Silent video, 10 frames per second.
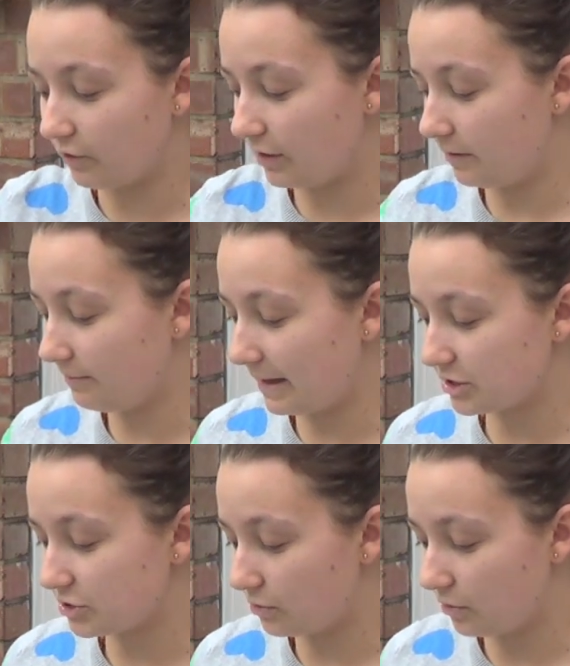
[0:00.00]
got to make
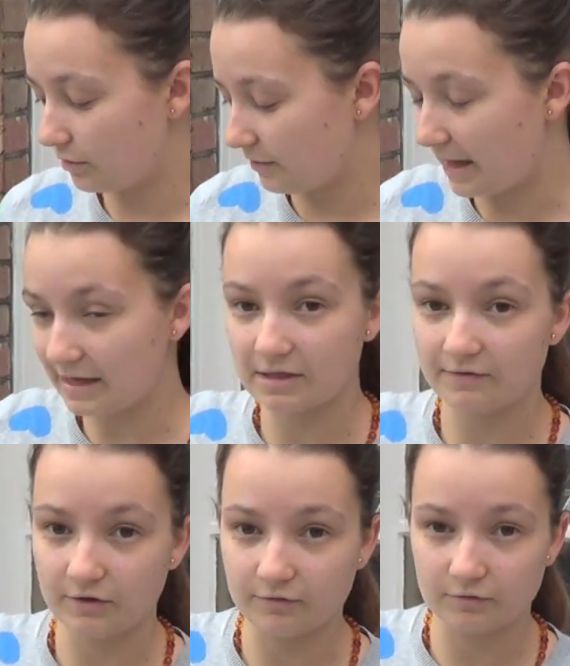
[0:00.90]
sure that
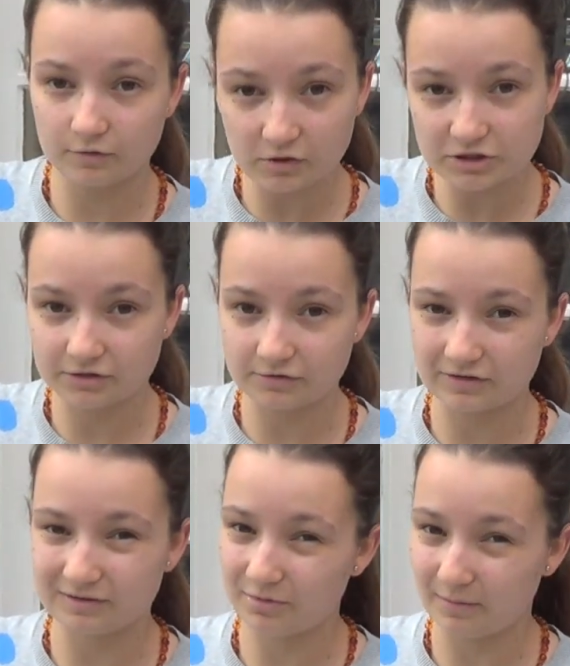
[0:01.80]
if you've got
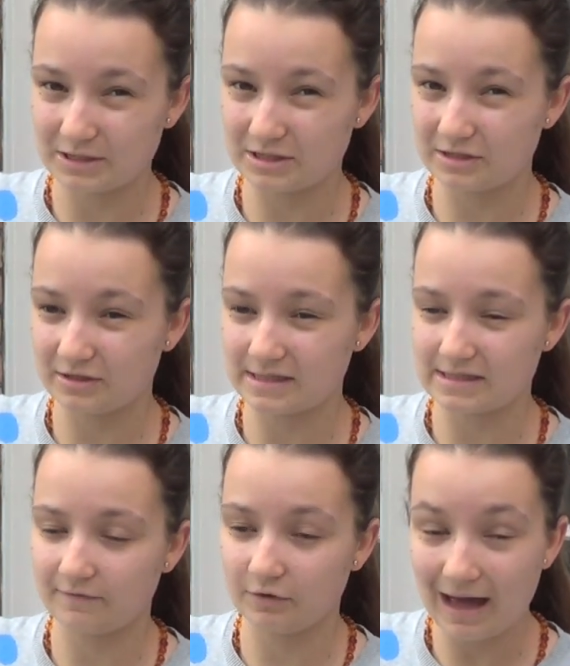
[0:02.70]
children, you probably shouldn't do this,
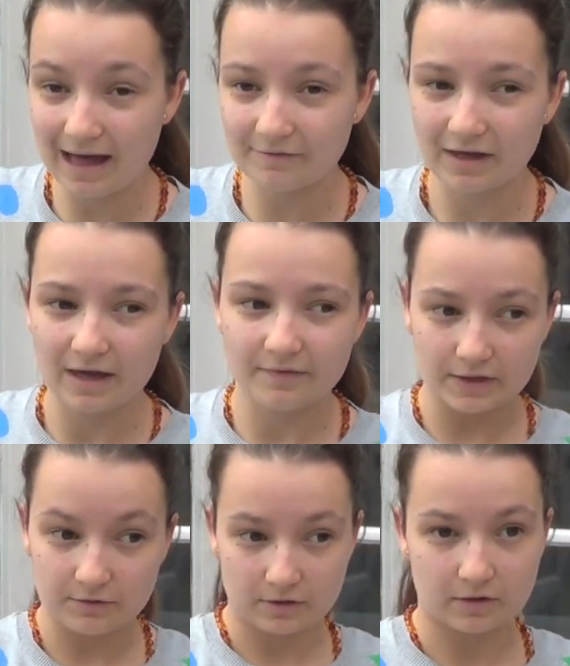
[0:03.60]
and if you have,
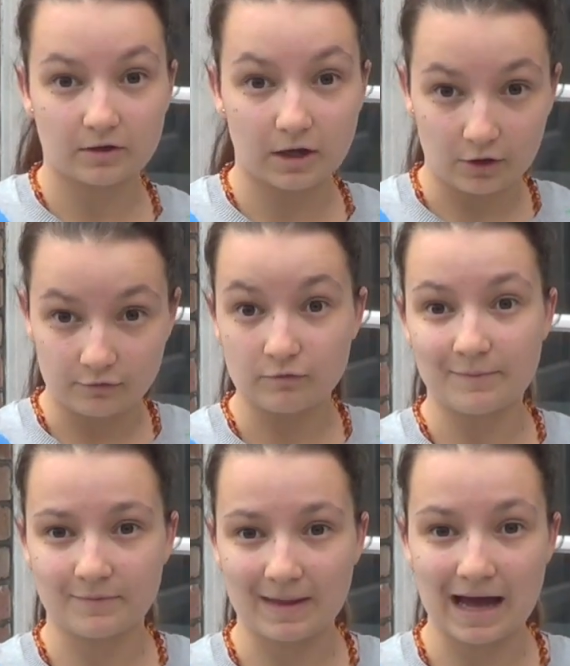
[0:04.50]
that you can cut off a
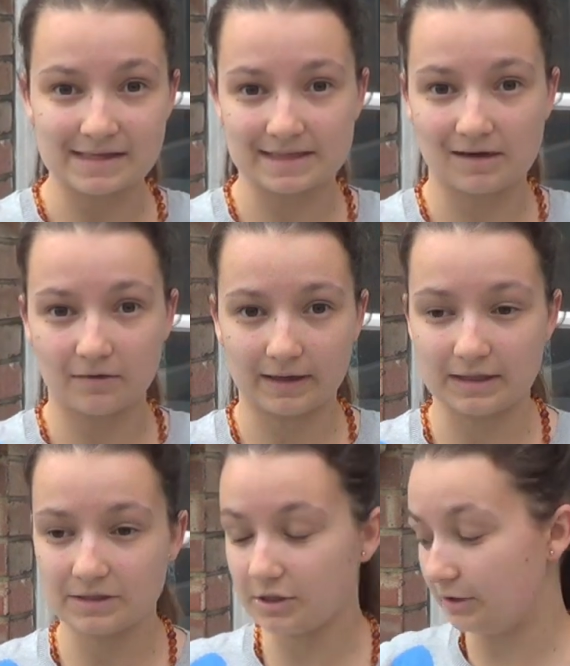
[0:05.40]
room from the house they can't get
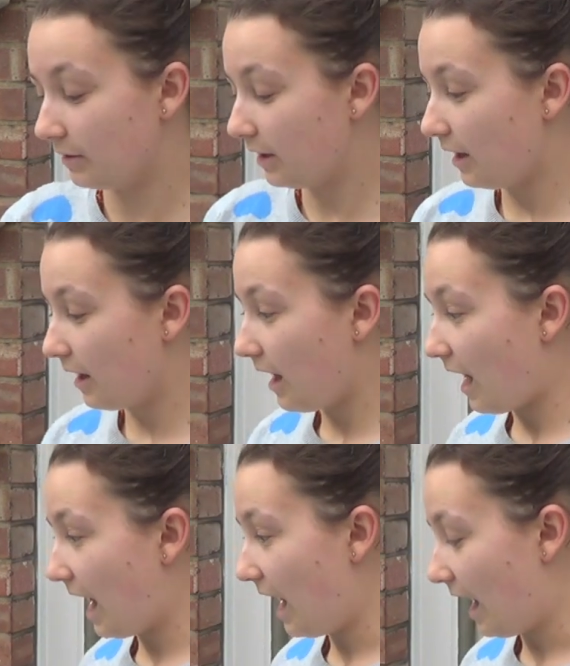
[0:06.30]
into.
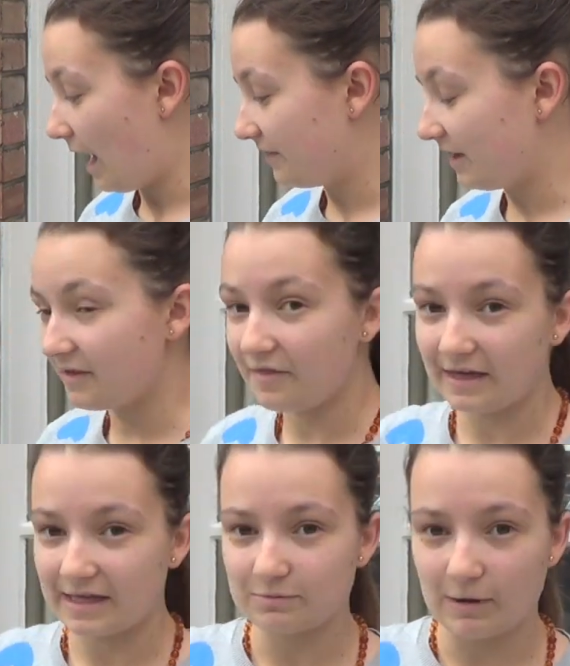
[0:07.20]
The other
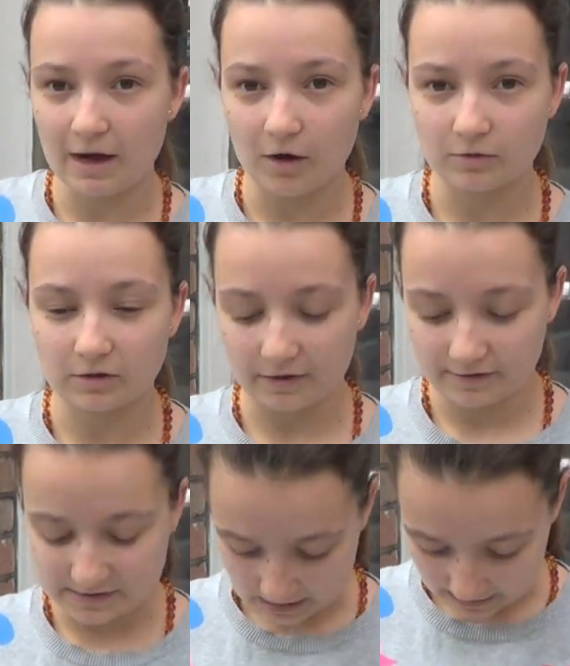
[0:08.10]
thing is, wear old
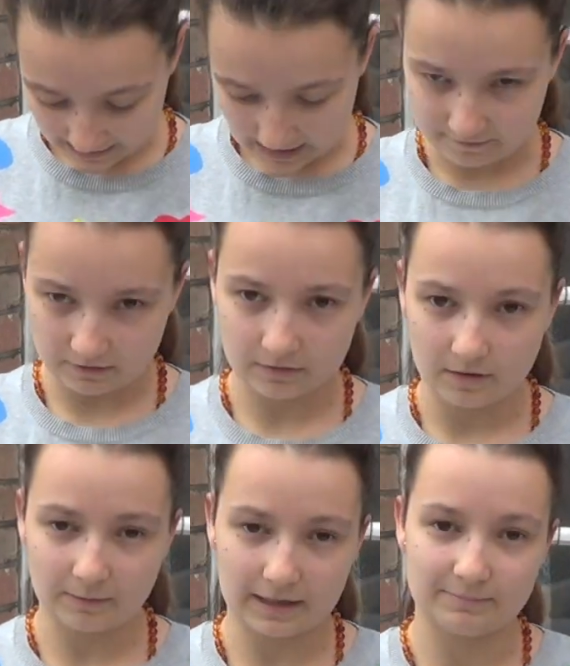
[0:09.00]
clothes. I haven't
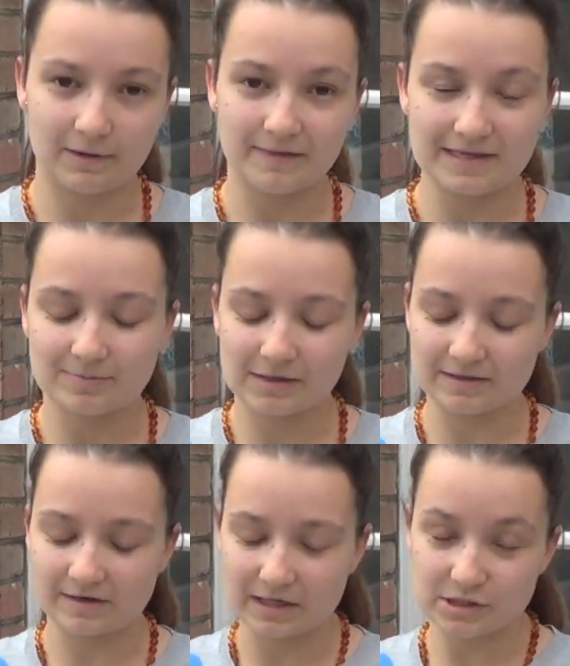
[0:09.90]
abided by this because
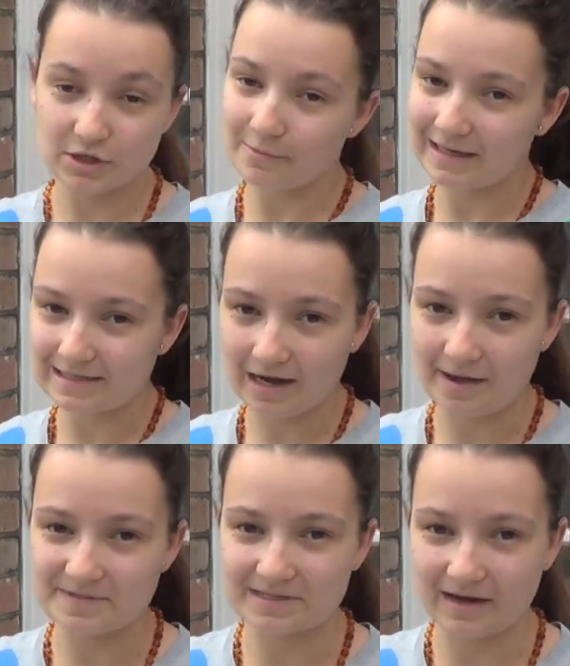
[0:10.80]
I've done it so many
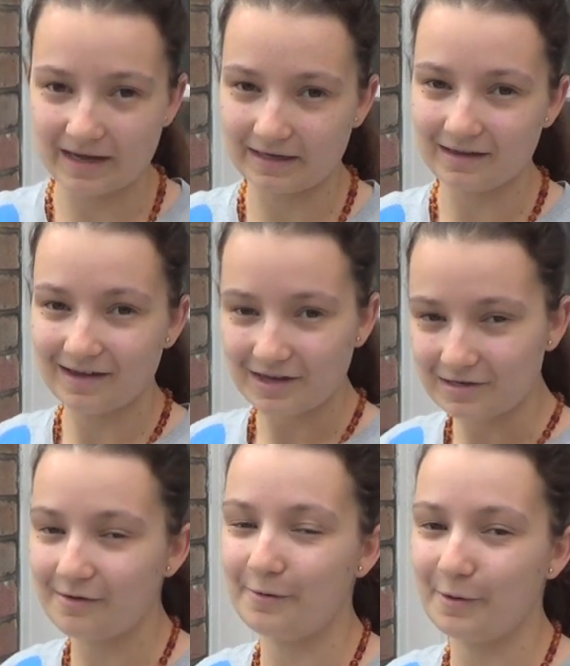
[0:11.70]
times that I
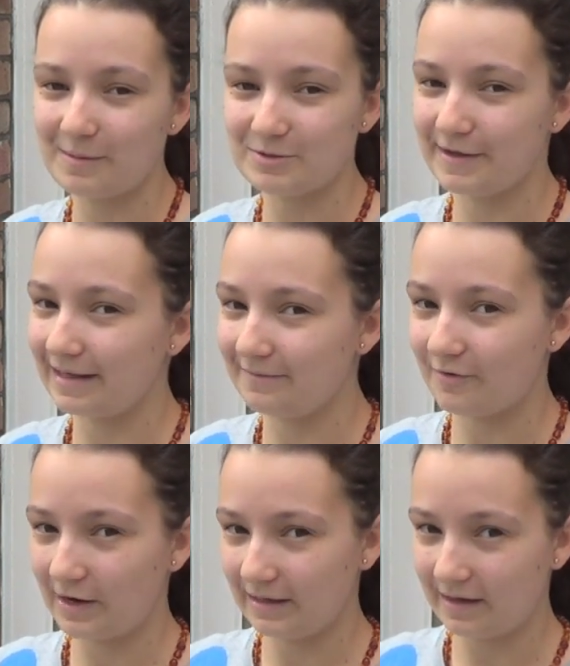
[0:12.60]
know what I'm doing and I'm
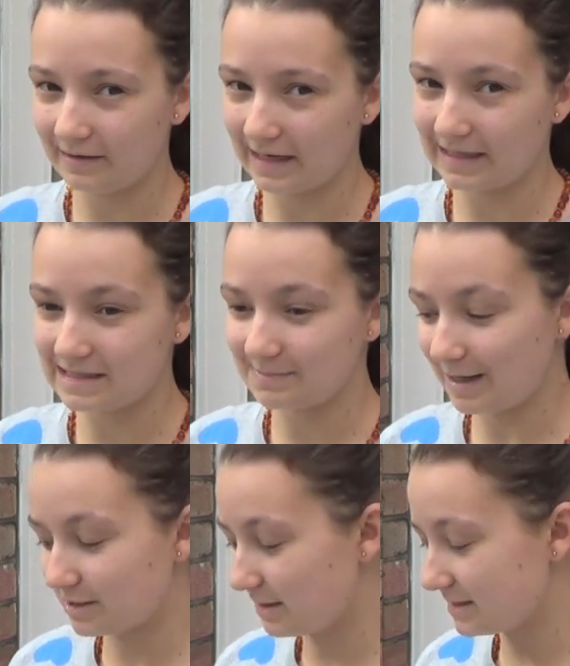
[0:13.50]
very unlikely to
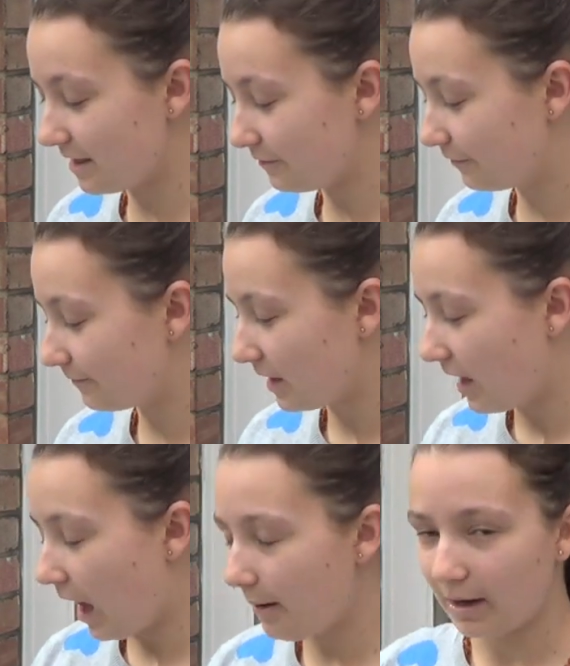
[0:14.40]
splash myself.
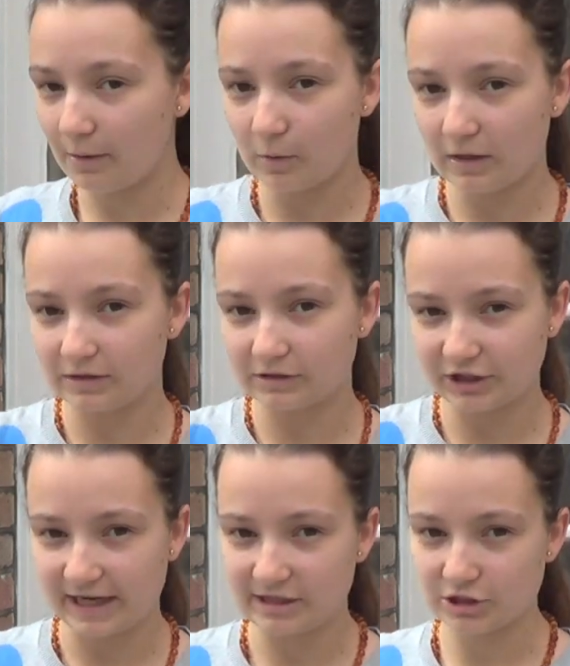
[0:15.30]
But I will
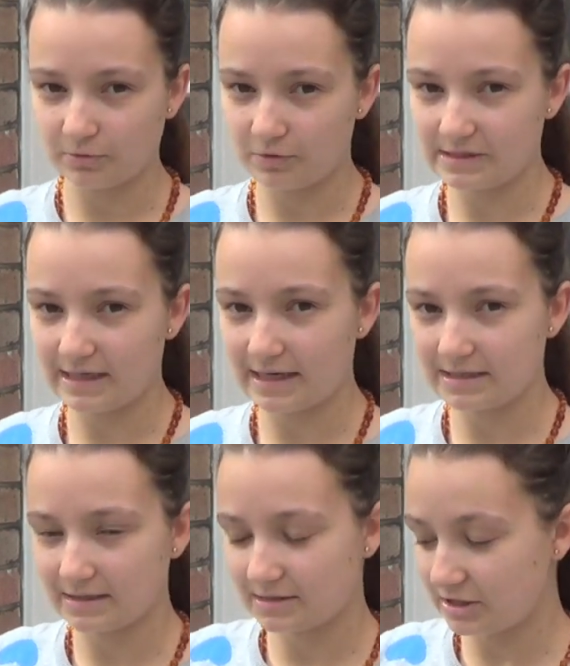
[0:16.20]
change towards the
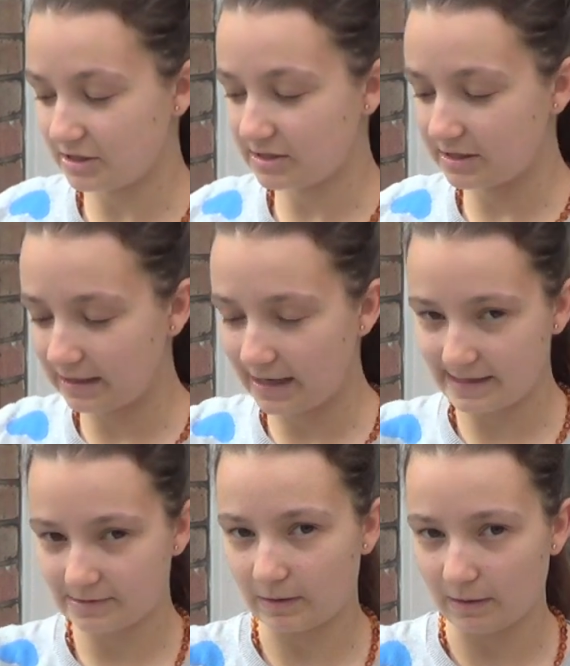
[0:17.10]
end, just in
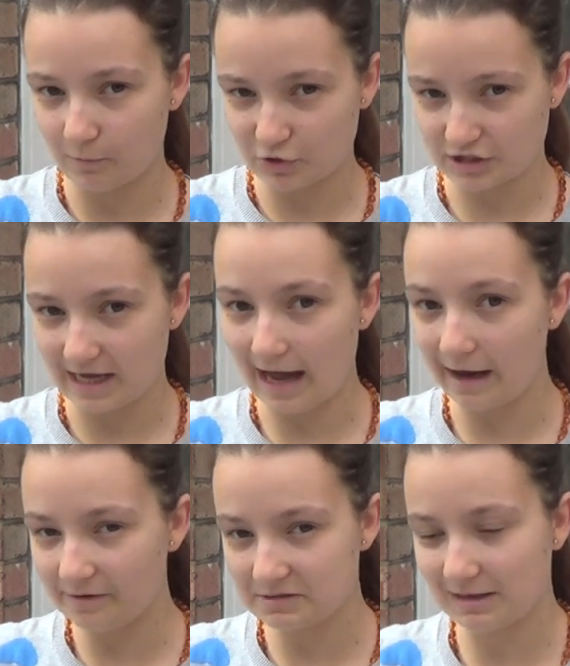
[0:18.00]
case when I'm washing it
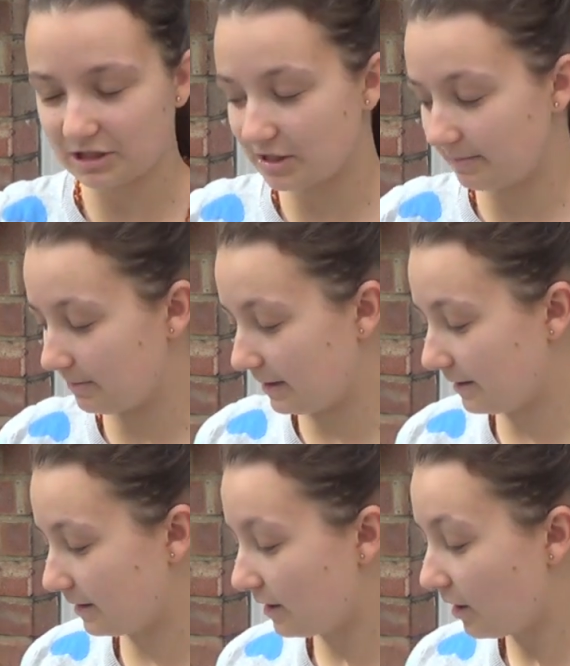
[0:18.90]
out it splashes up at
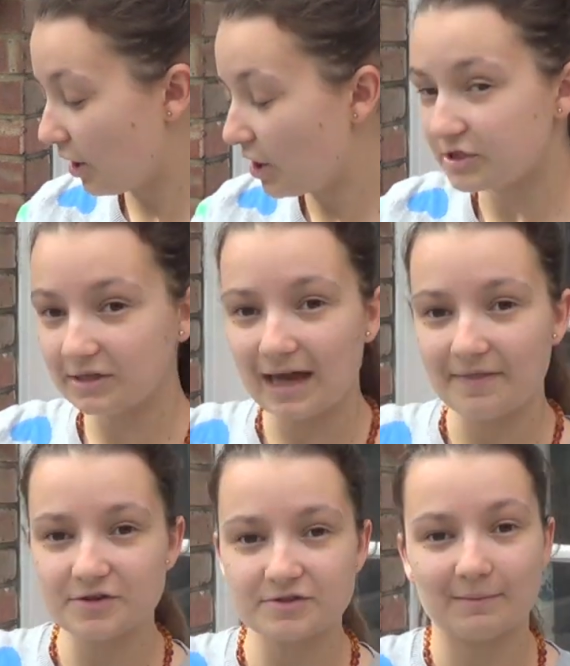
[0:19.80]
me. So yeah,
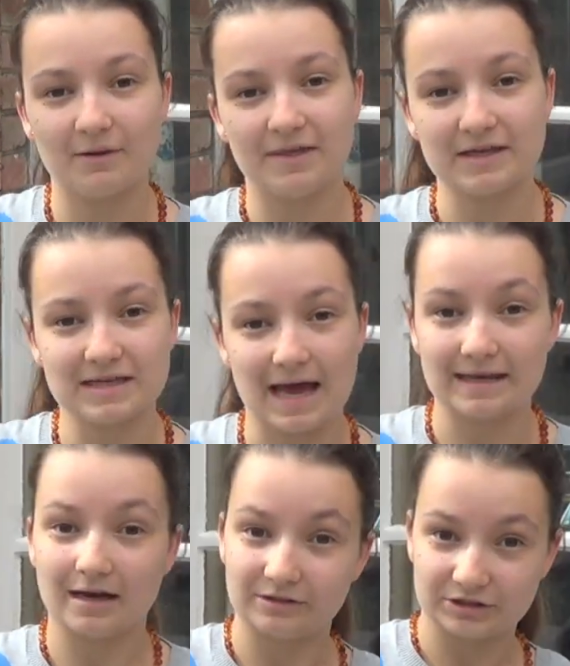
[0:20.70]
those are a couple of things
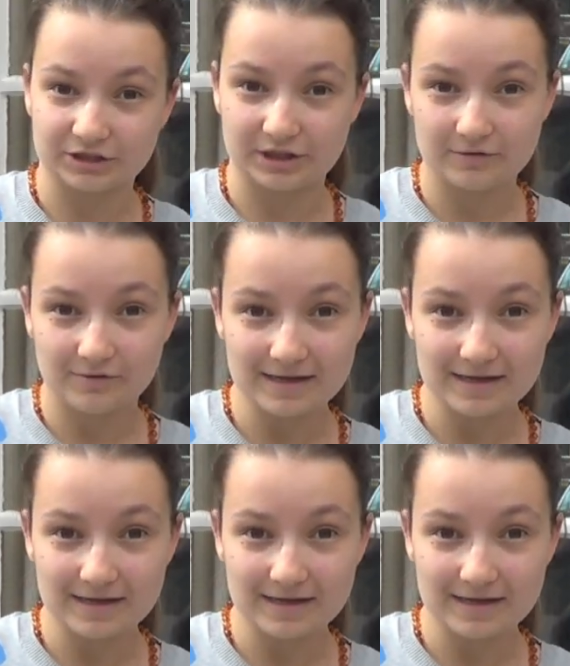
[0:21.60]
and I'll just show you the